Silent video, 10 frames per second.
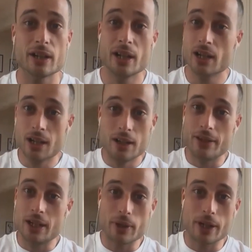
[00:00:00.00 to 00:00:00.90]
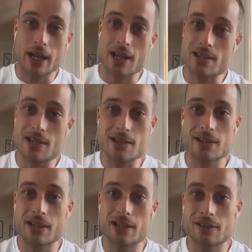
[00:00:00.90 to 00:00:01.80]
If anyone hears this
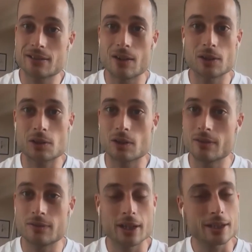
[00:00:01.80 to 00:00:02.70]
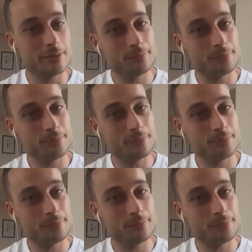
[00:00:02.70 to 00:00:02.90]
and they don't cry, fuck,